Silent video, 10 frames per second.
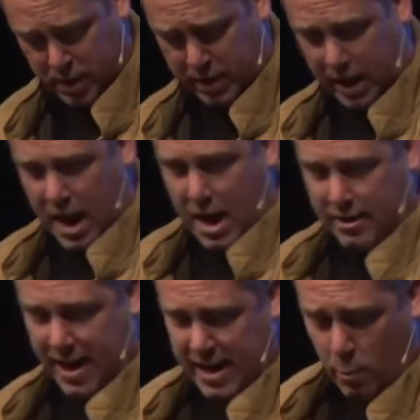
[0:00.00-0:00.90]
ability.
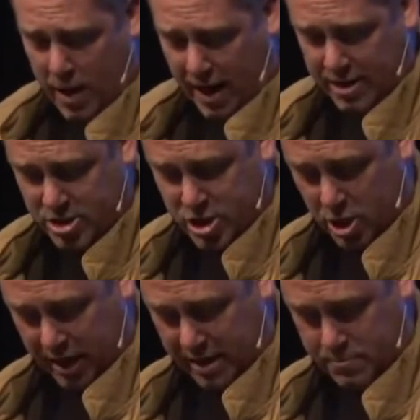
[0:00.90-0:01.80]
Then he went on his
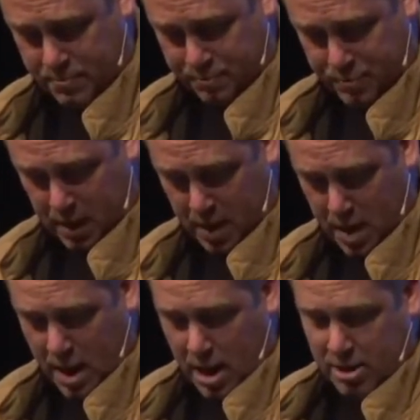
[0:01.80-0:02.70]
journey.
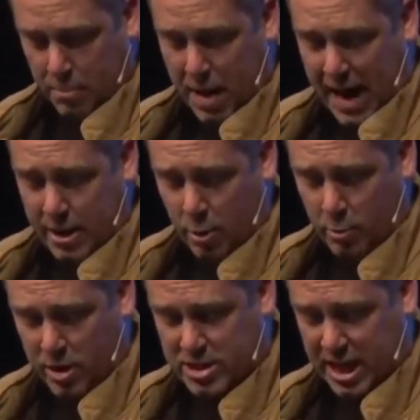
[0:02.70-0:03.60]
The man who
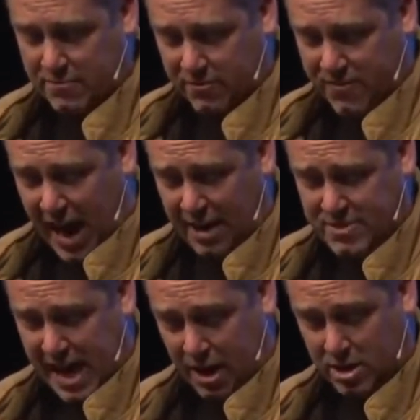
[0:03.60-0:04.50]
had received the 5
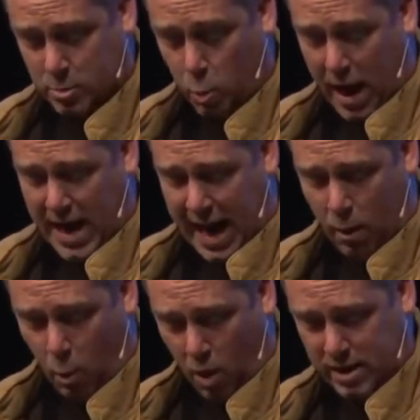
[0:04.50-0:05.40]
talents went
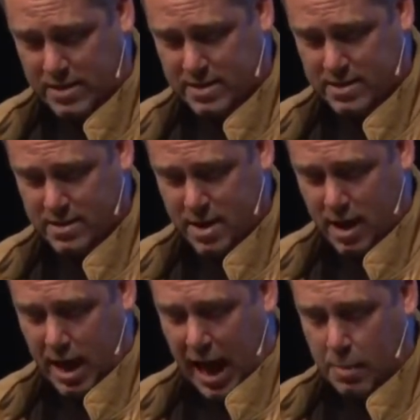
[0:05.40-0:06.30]
at once
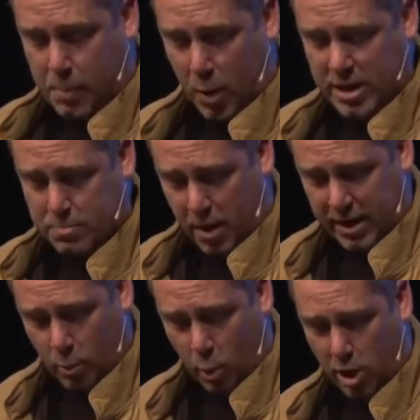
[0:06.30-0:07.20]
and put his
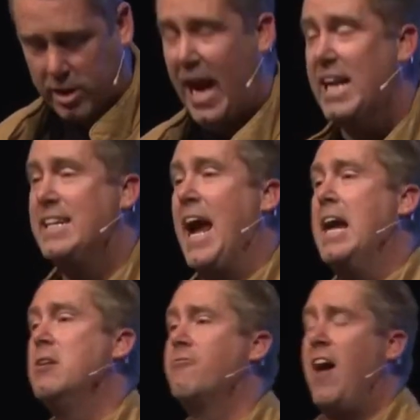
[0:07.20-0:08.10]
money to work and
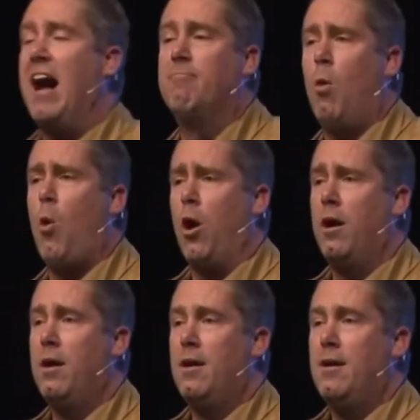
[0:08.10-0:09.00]
gained 5 more.
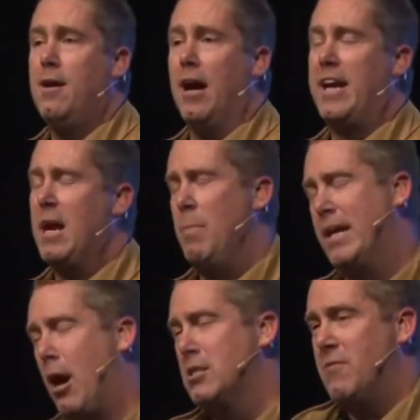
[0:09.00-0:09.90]
Again,
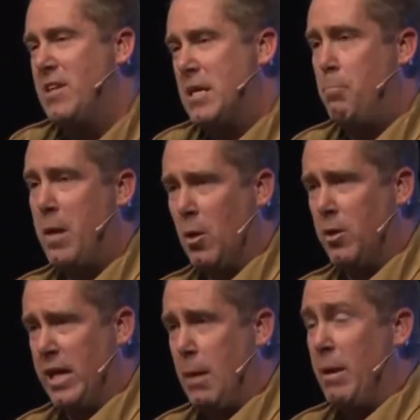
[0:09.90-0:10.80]
because of his
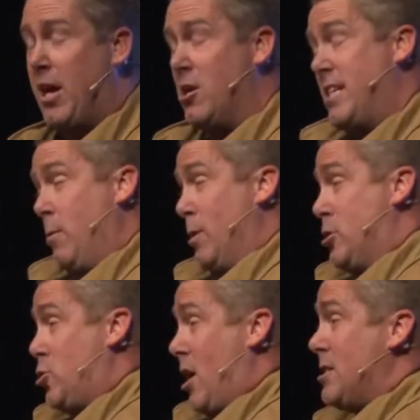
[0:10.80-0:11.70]
ability and because he was
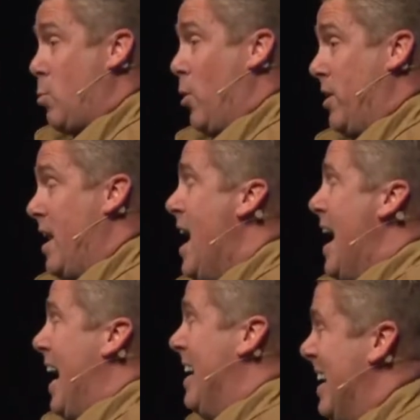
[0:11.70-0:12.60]
trustworthy, he